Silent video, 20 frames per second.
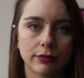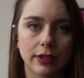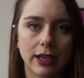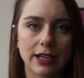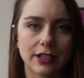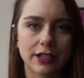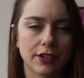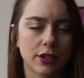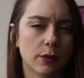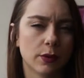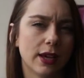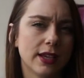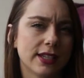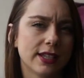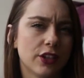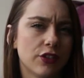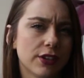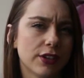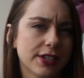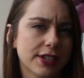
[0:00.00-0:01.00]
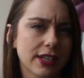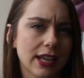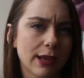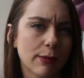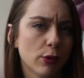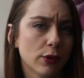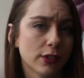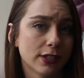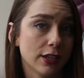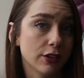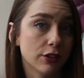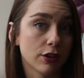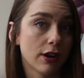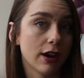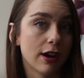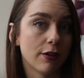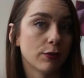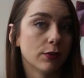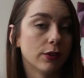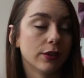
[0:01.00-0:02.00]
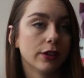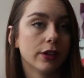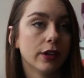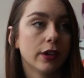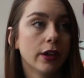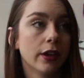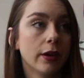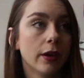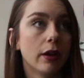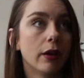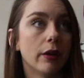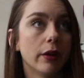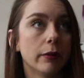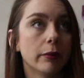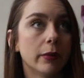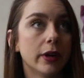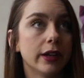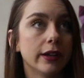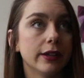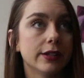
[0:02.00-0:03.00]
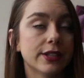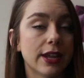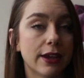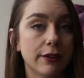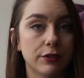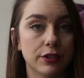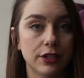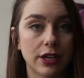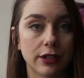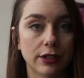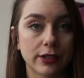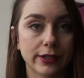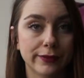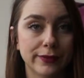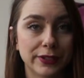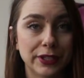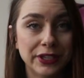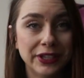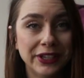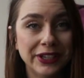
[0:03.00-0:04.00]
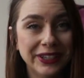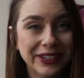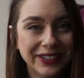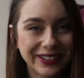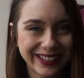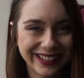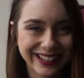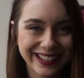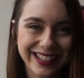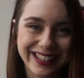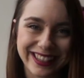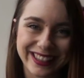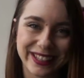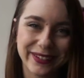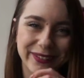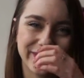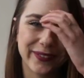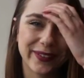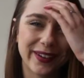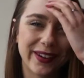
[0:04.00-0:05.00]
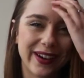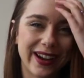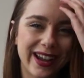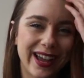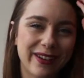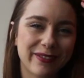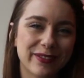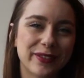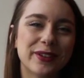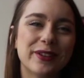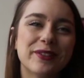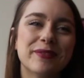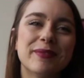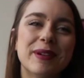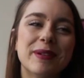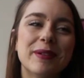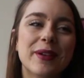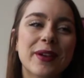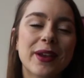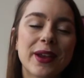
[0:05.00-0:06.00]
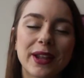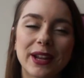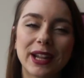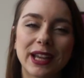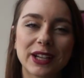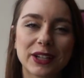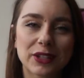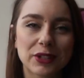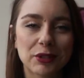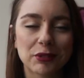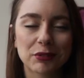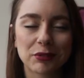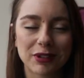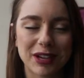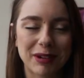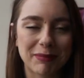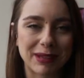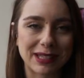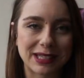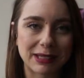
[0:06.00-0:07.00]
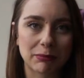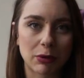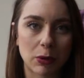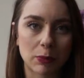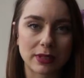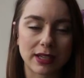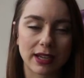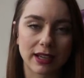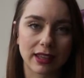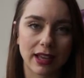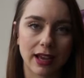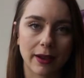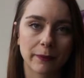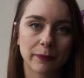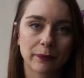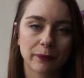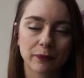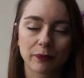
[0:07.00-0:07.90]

I don't know why I said dressing table, because I don't have one on my set of shelves where I have all of my like jewellery and bits and bobs like that.